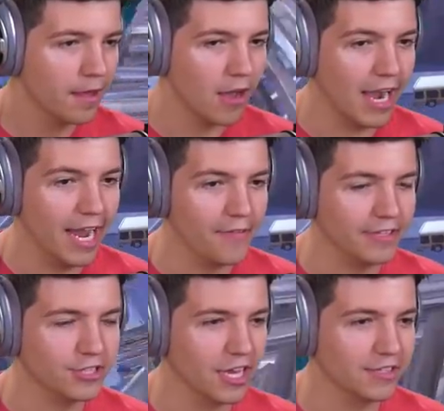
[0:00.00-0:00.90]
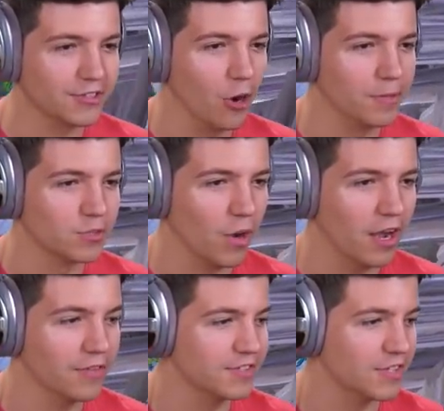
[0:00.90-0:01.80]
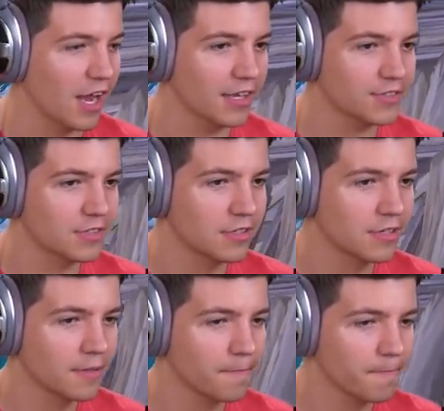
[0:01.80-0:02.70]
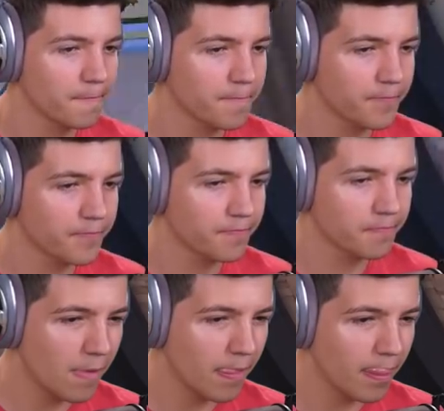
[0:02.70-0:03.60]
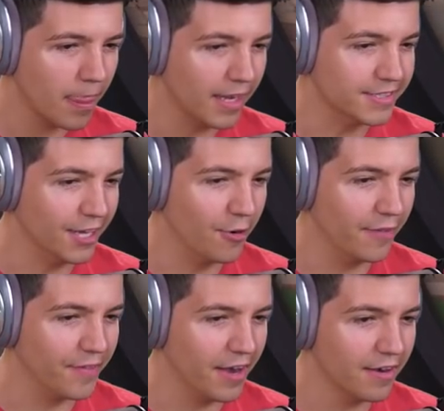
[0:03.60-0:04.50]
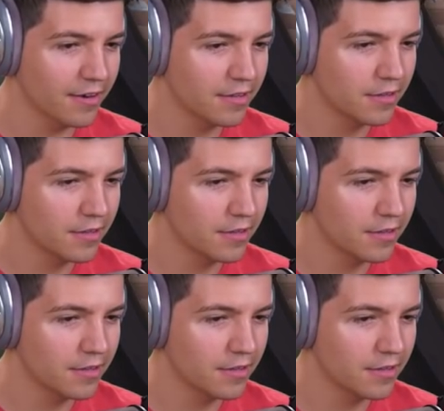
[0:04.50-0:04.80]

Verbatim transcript: I, I think she's got a scope as well. This sucks. I see her right there.